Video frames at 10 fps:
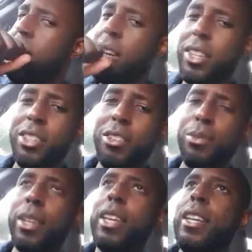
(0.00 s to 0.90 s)
Excuse
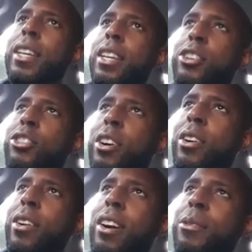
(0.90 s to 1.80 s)
me.
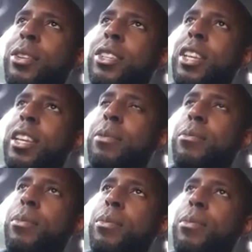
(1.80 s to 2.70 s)
So I want to see
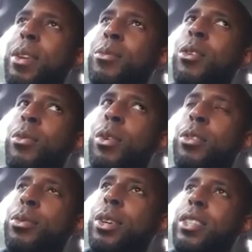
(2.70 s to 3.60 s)
him in more
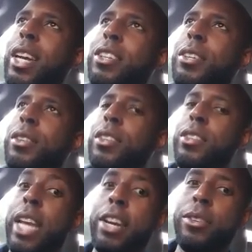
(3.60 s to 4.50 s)
roles where he's actually using
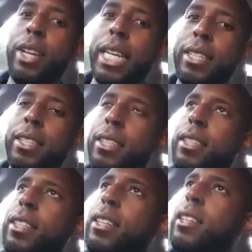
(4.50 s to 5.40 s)
his natural accent.
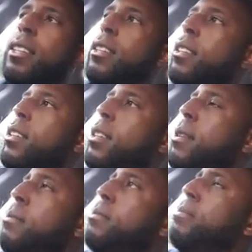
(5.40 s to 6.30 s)

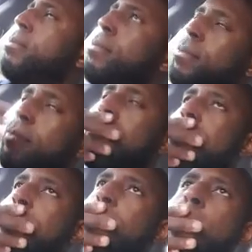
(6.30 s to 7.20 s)
What
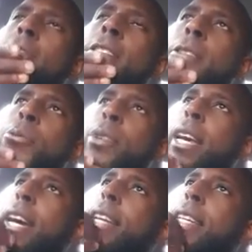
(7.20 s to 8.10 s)
else we
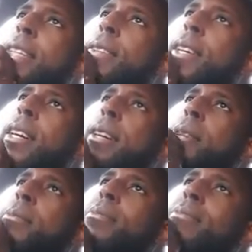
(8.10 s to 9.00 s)
got here?
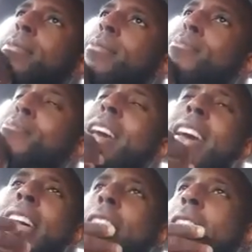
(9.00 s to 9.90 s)

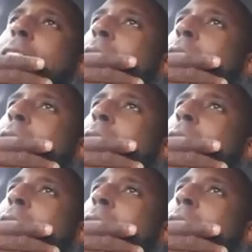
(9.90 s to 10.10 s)
Man,